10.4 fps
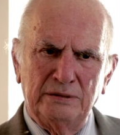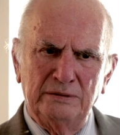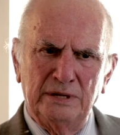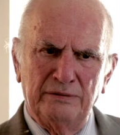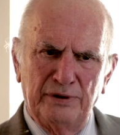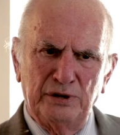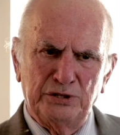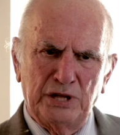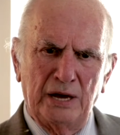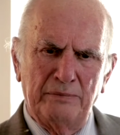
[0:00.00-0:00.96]
the
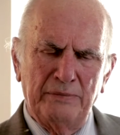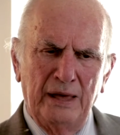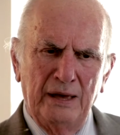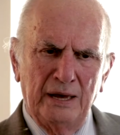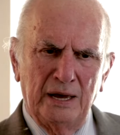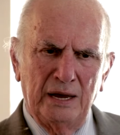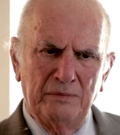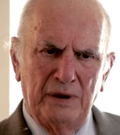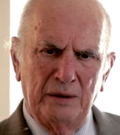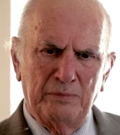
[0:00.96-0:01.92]
first time in
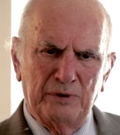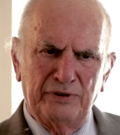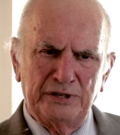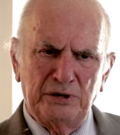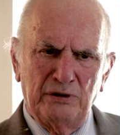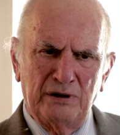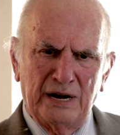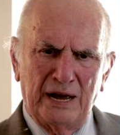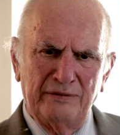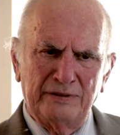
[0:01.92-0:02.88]
my professional
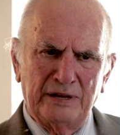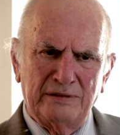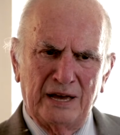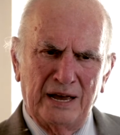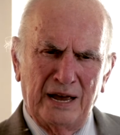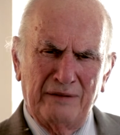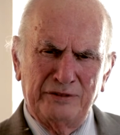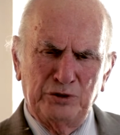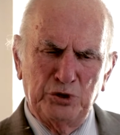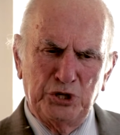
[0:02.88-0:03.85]
life that I
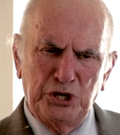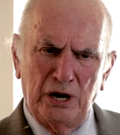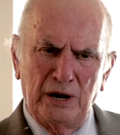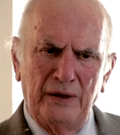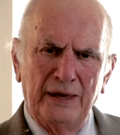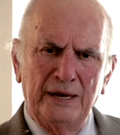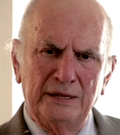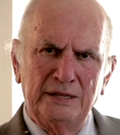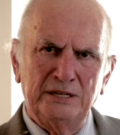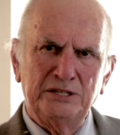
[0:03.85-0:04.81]
have to share
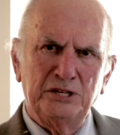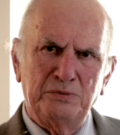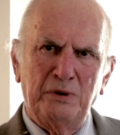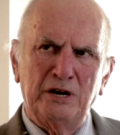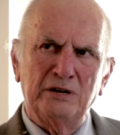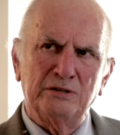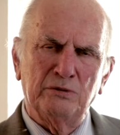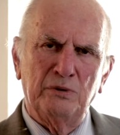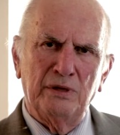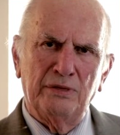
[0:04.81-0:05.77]
this
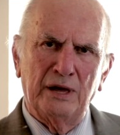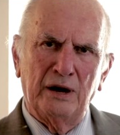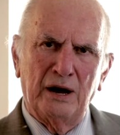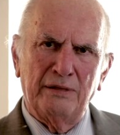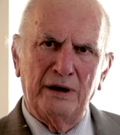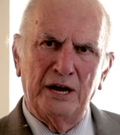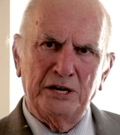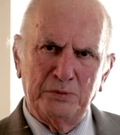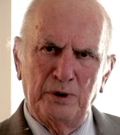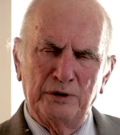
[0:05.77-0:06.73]
experience with other
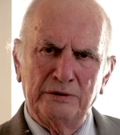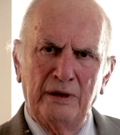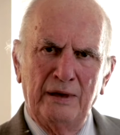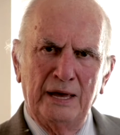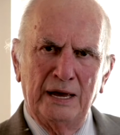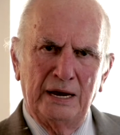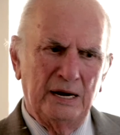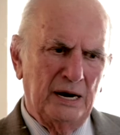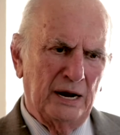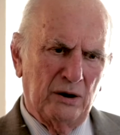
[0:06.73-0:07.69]
experts
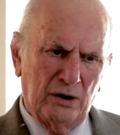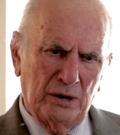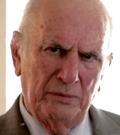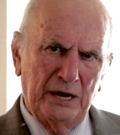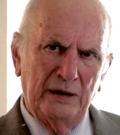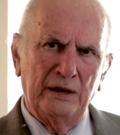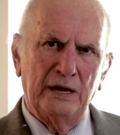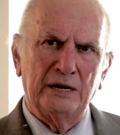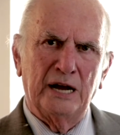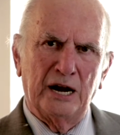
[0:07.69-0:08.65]
in economy,
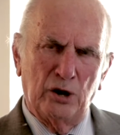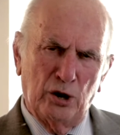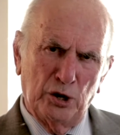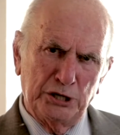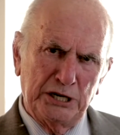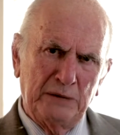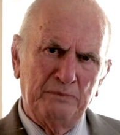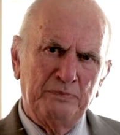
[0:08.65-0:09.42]
in ecology,